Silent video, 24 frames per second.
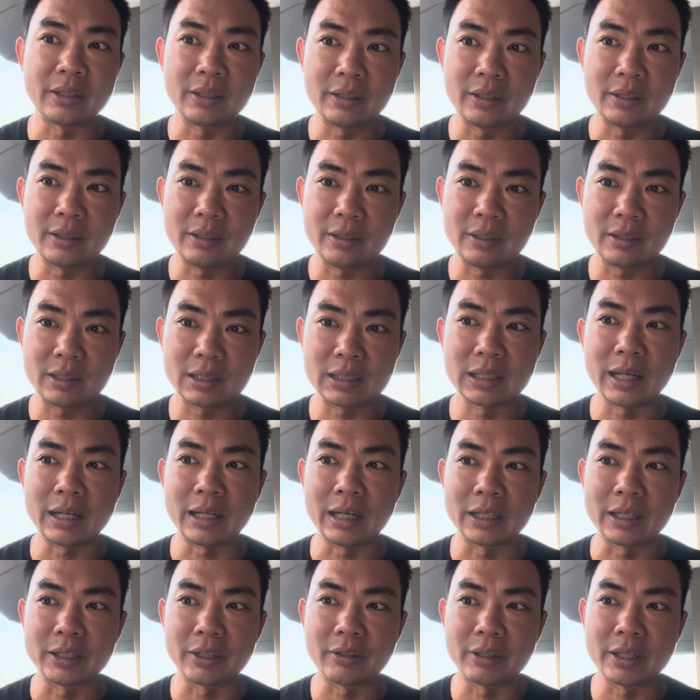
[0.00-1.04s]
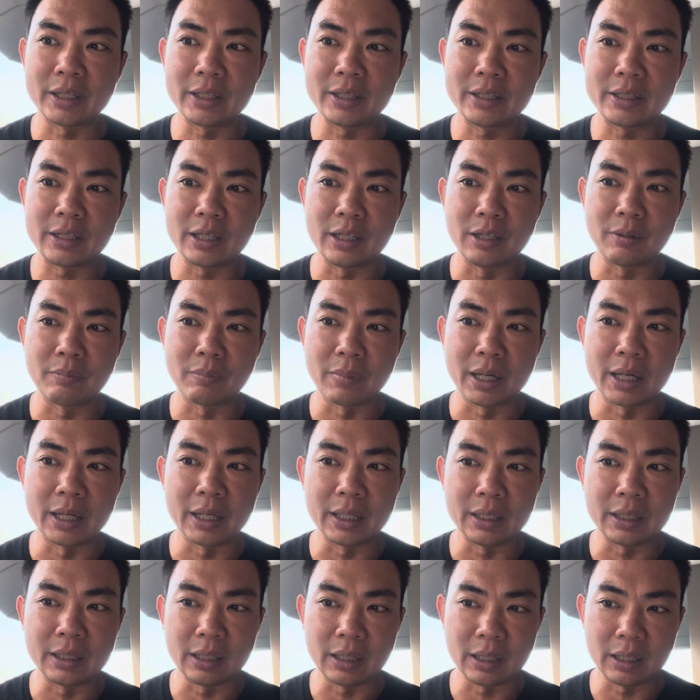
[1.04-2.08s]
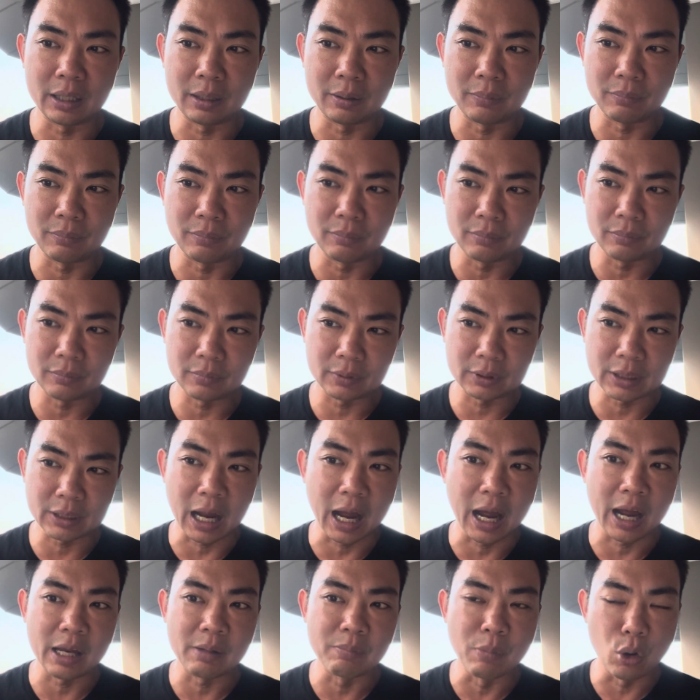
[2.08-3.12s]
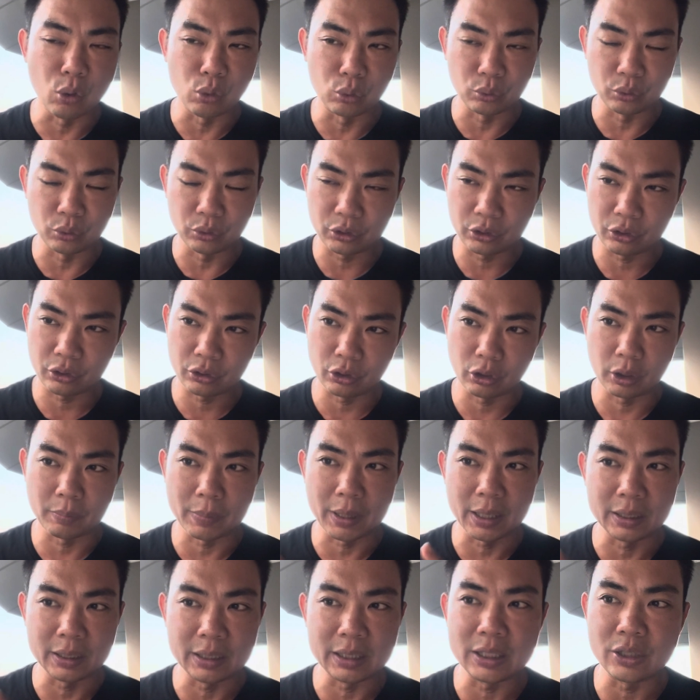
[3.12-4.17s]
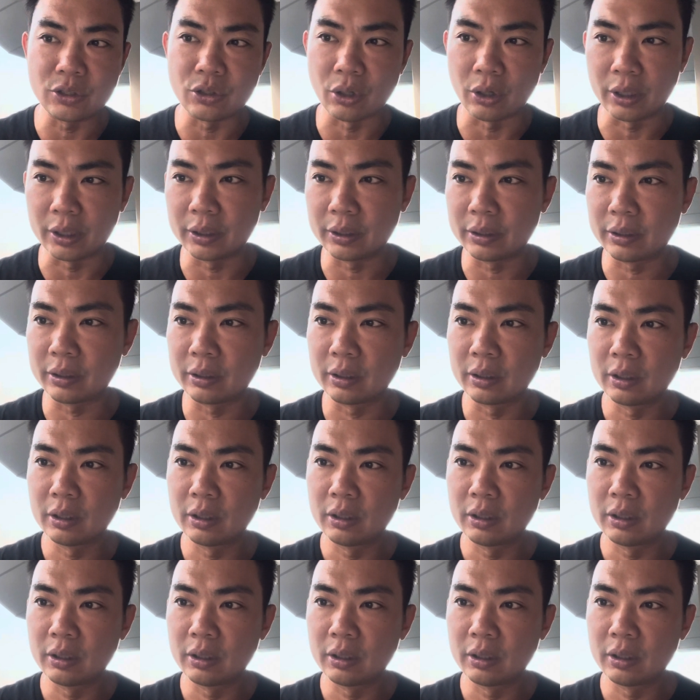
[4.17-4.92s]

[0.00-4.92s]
slight arthritis in my thigh bones, so in my knee joints.